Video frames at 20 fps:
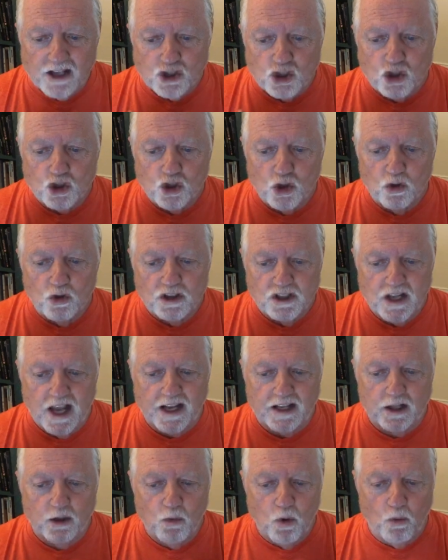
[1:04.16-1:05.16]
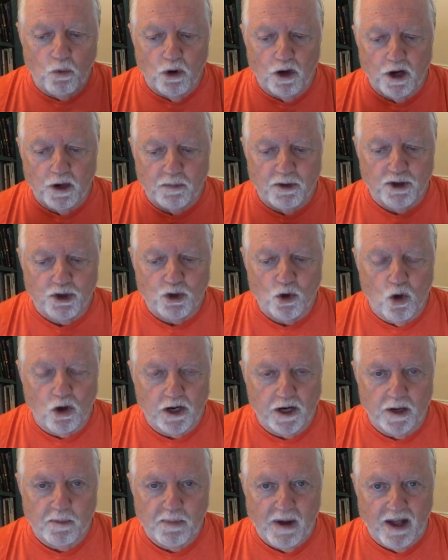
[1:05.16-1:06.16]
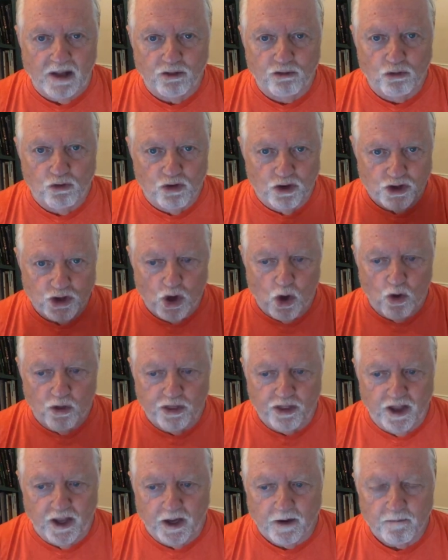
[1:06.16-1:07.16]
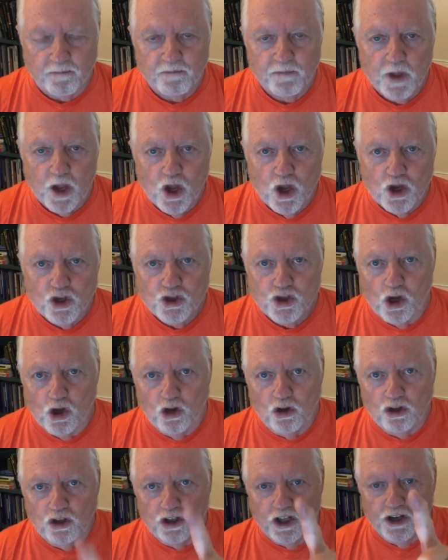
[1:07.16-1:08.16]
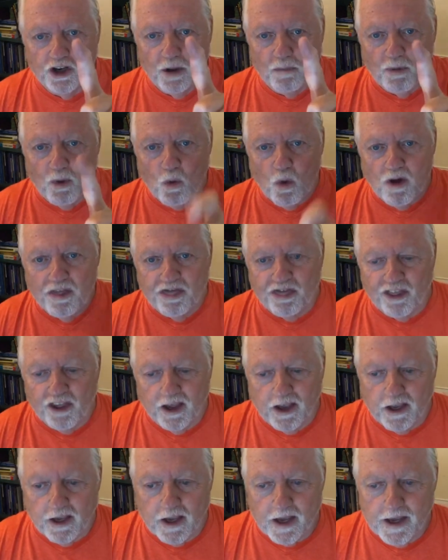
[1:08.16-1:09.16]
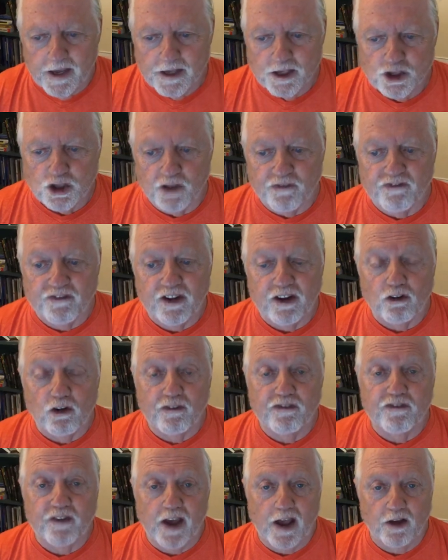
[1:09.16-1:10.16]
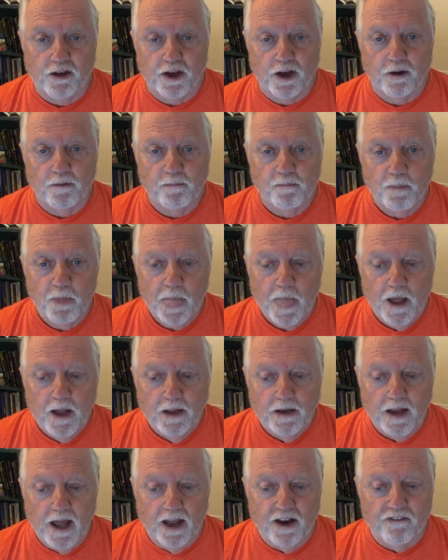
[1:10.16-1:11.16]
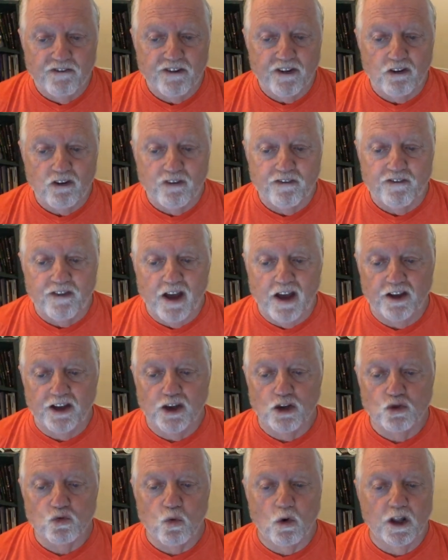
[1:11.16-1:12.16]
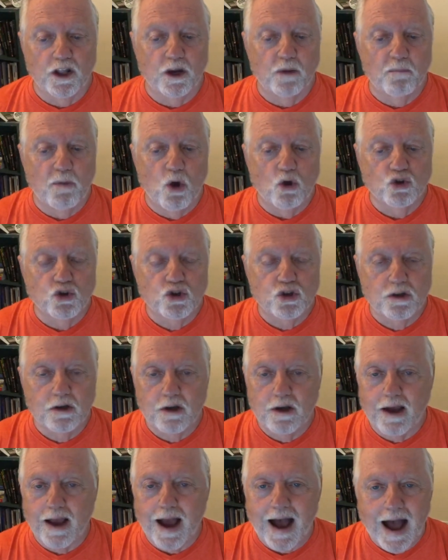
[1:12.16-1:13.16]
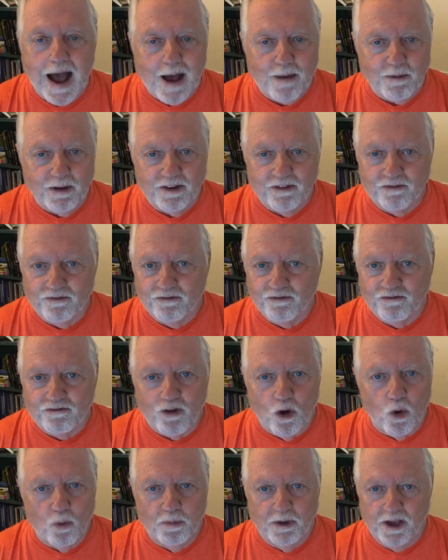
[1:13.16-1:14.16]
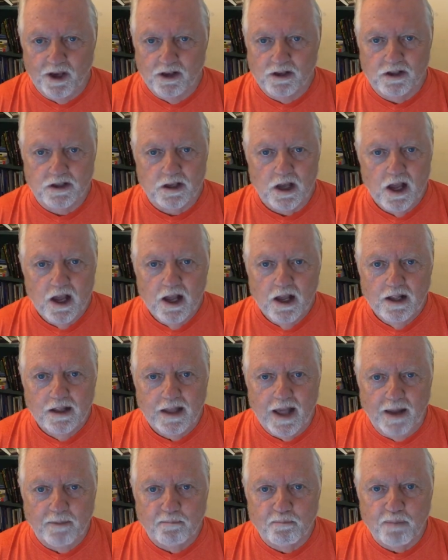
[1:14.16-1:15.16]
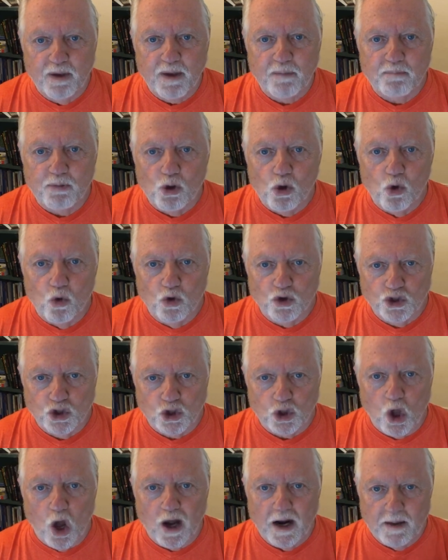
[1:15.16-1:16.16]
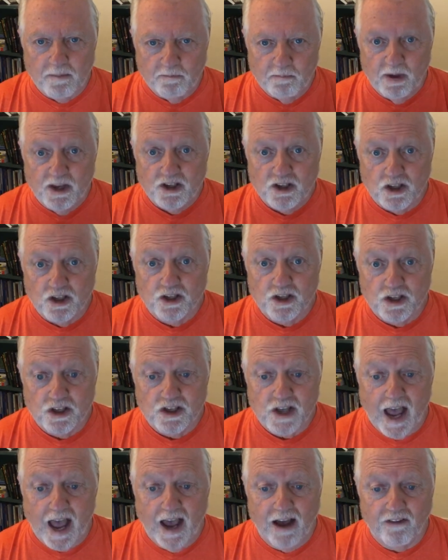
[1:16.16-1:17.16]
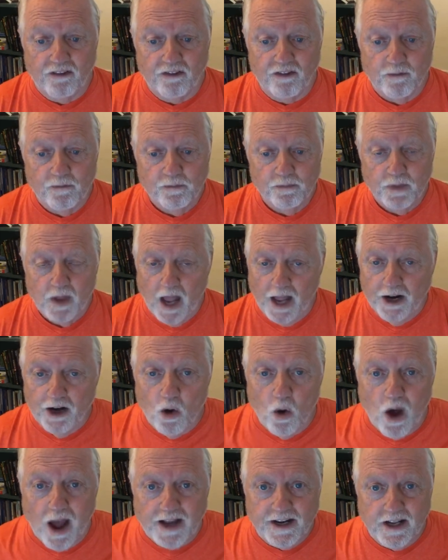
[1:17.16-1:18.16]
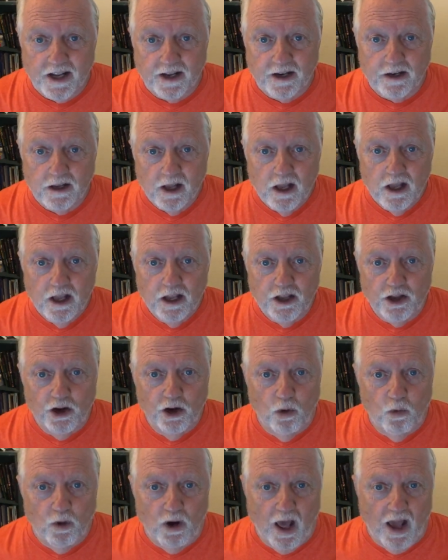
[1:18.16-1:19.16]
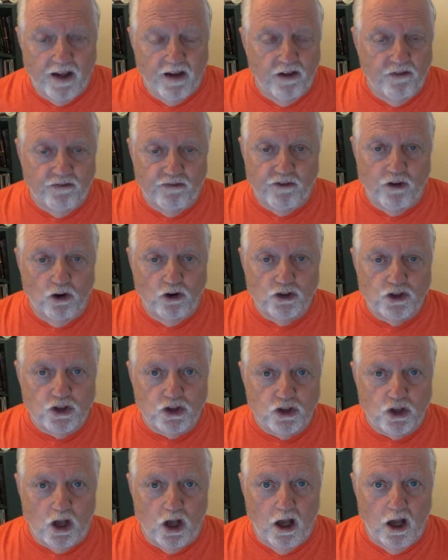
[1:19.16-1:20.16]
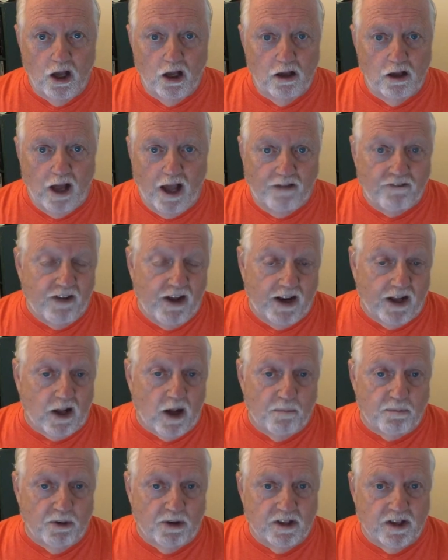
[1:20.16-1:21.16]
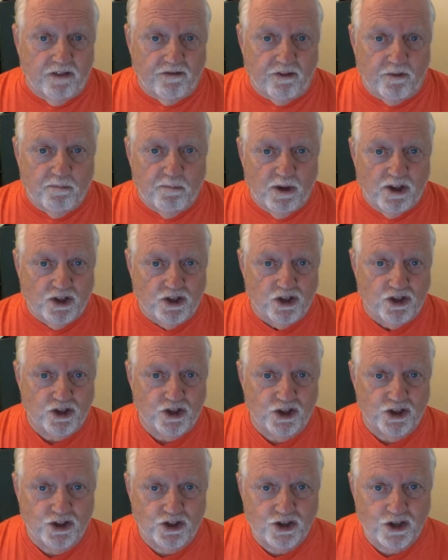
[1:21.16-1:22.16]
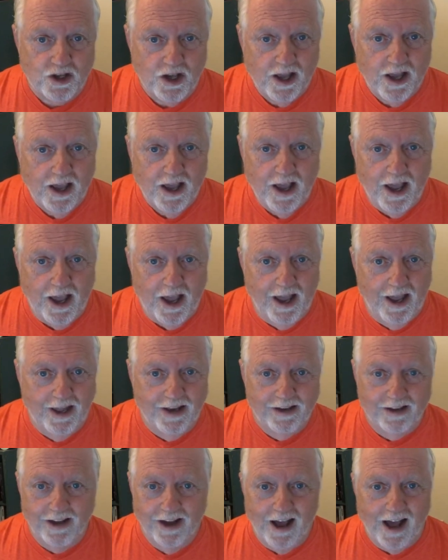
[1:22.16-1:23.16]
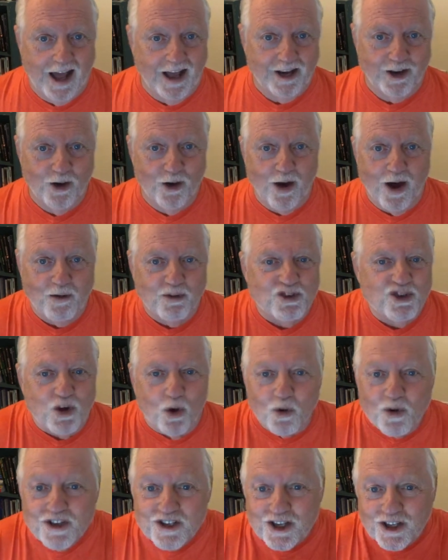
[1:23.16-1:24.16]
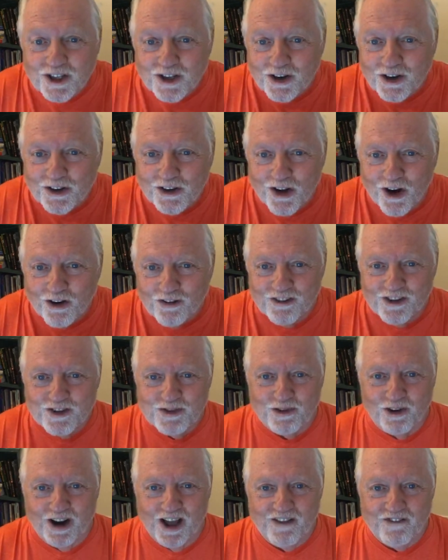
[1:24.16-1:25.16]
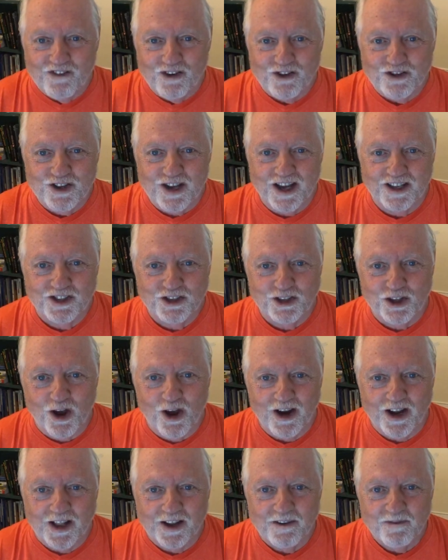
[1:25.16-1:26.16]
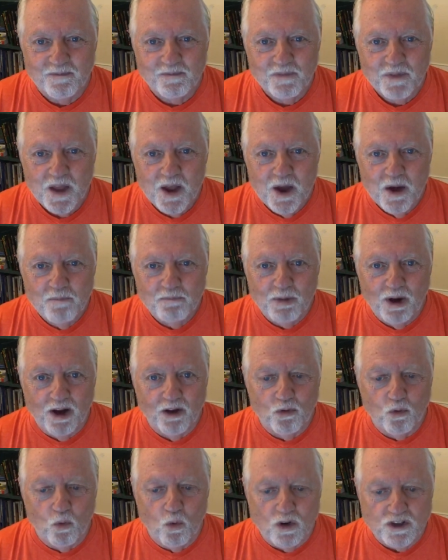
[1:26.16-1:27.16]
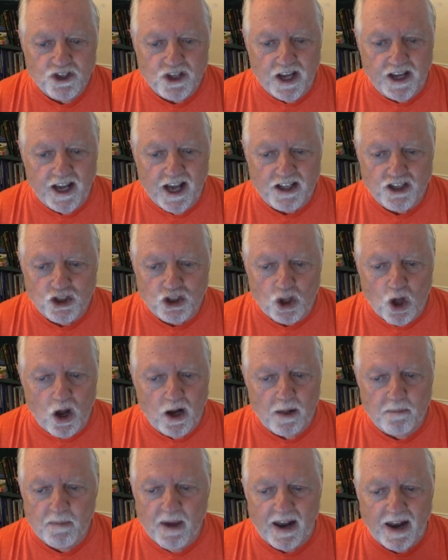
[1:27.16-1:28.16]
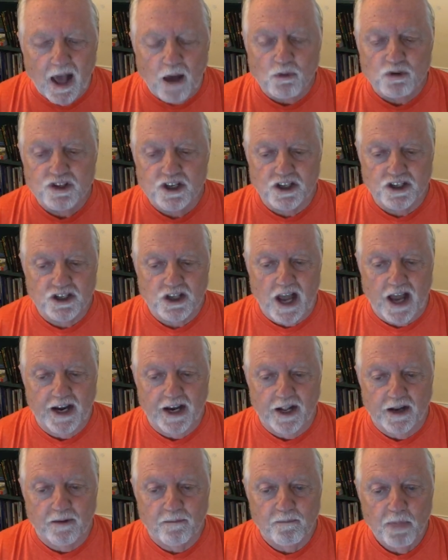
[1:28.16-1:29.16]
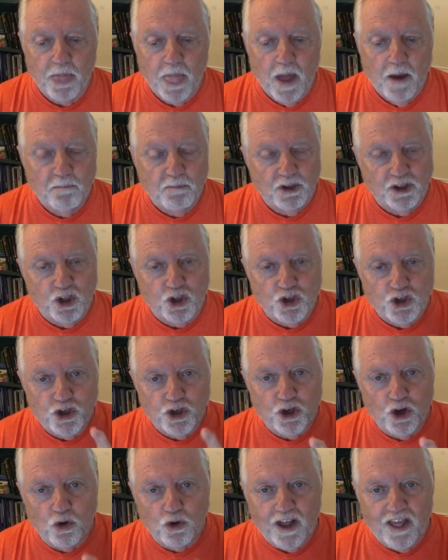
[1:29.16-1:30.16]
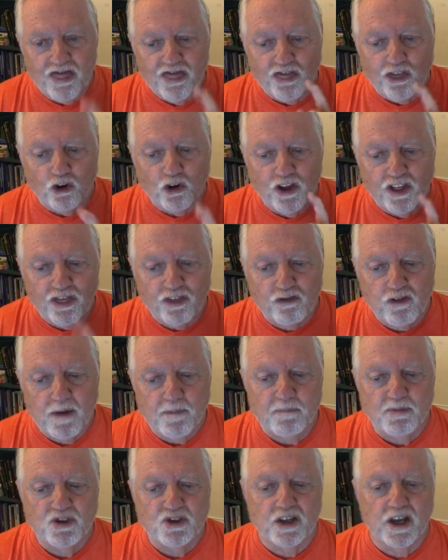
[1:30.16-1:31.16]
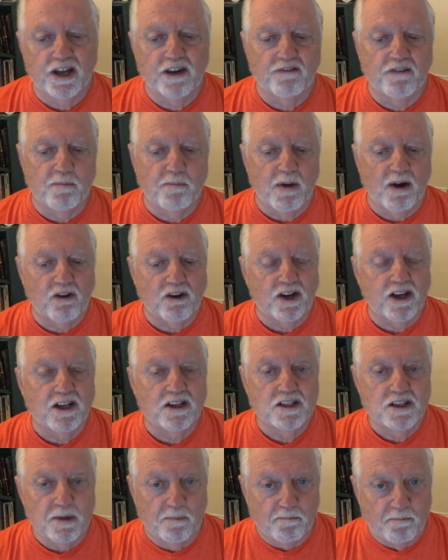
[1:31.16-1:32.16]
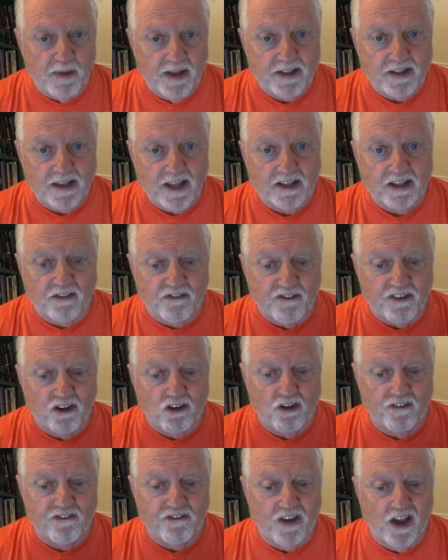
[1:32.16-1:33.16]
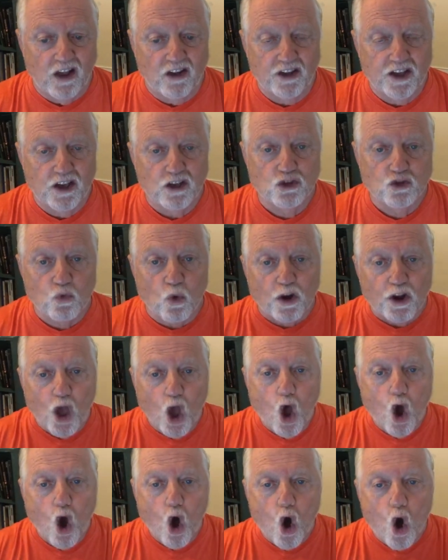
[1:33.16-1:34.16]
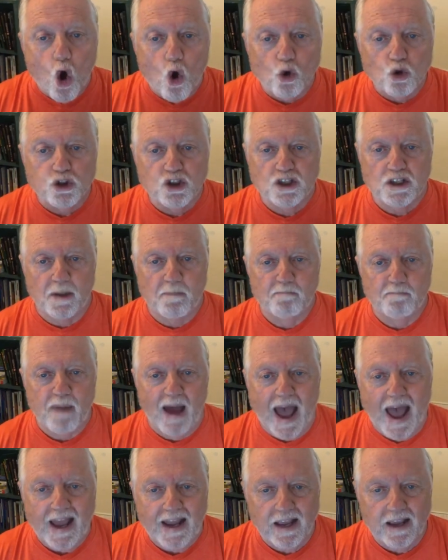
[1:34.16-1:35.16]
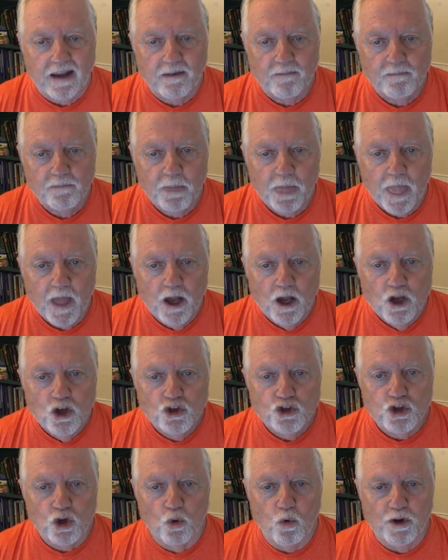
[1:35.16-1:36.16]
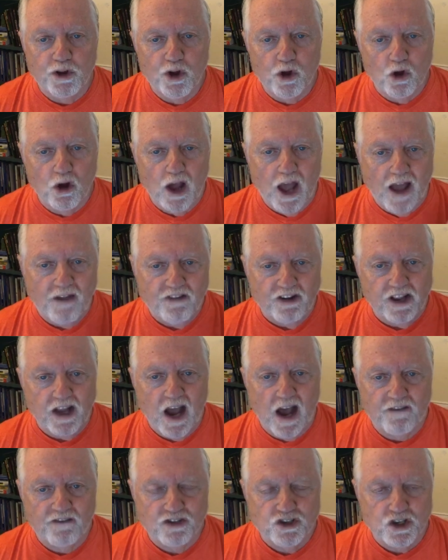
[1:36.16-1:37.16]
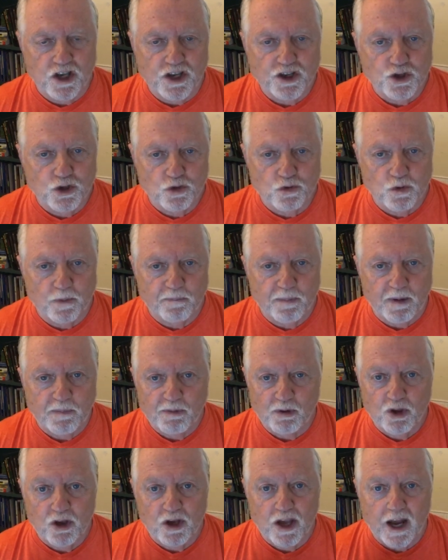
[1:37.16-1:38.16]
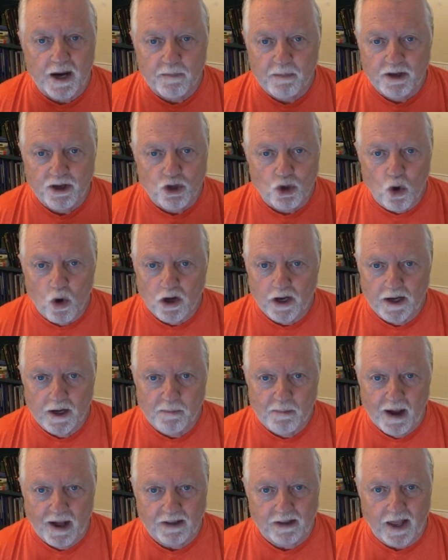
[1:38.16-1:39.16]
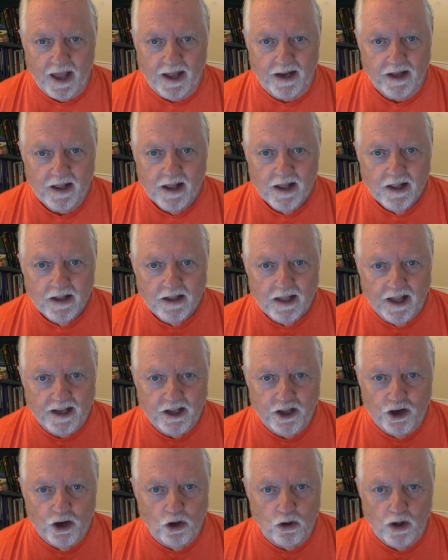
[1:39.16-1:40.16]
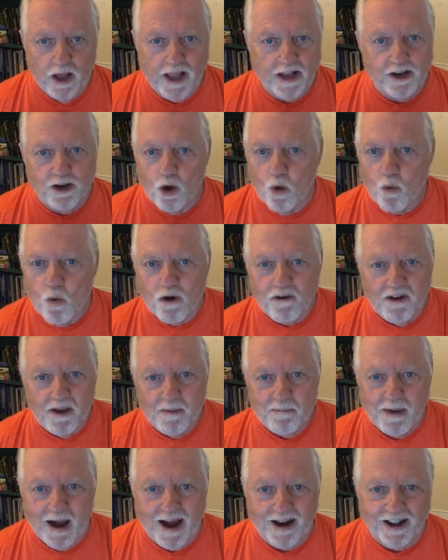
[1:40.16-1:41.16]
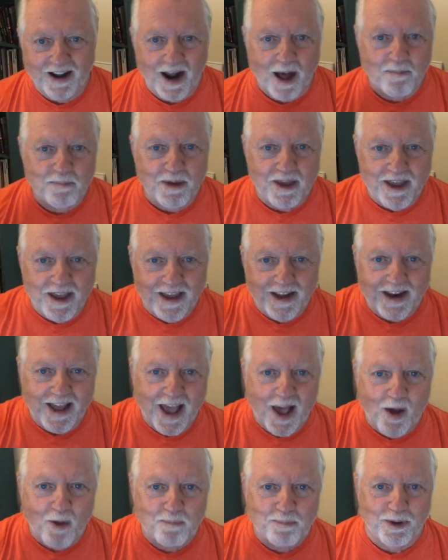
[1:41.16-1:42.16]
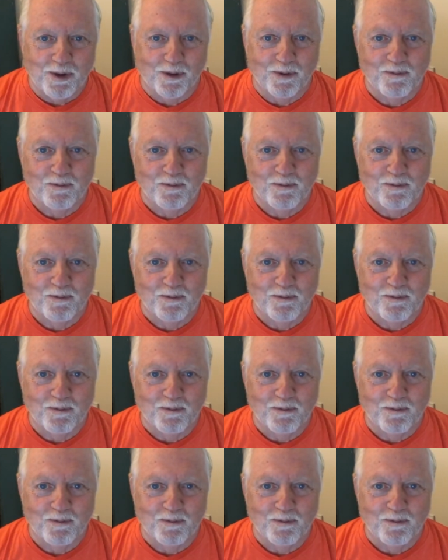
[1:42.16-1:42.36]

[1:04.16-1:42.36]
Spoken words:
to do exactly what we're going to be talking about through this whole thing. So the number 1 thing is the fear of failure. Now, the fear of failure is one of the most common phobias that people who are starting businesses have. I know I did. When I first, I've had a couple of different businesses, and I know I was always a little nervous when I first got started. But once I got started, man, I was excited. But did you know that 33% of Americans admit that the fear of failure is what holds them back? So when you're having conversations with people, you got to be talking about that, hey, don't worry about it. I'll be here to help you.